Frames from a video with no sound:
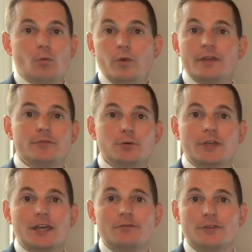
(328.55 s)
we have to
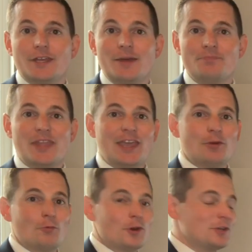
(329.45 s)
account for that,
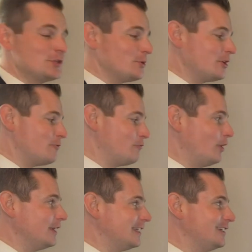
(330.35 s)
and we're going to do it
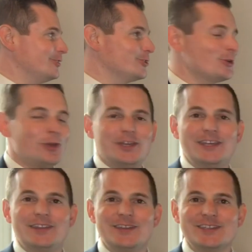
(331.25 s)
right here
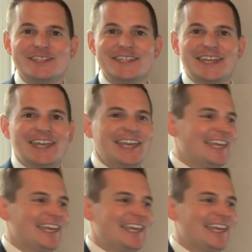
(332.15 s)
in this